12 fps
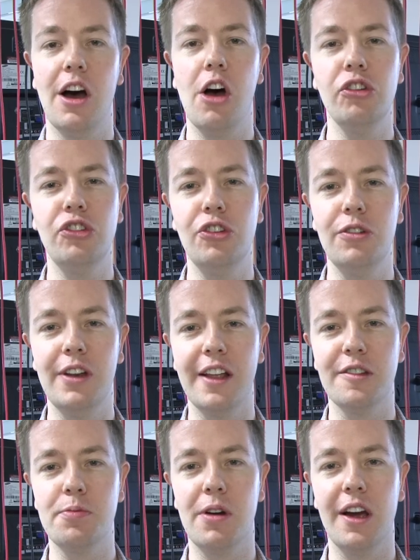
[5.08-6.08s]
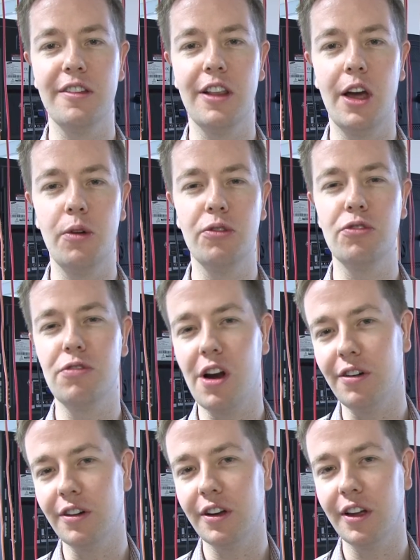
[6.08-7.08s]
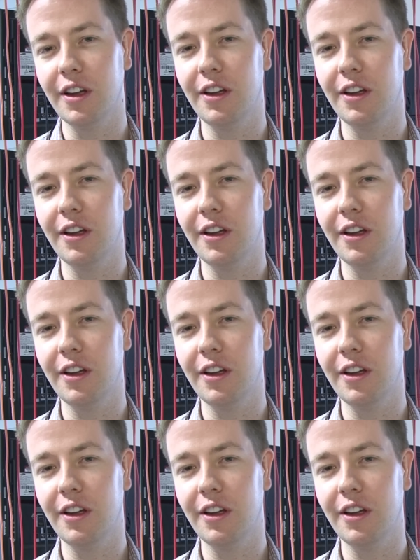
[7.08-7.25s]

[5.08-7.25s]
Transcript: Are student enterprise loans wrong?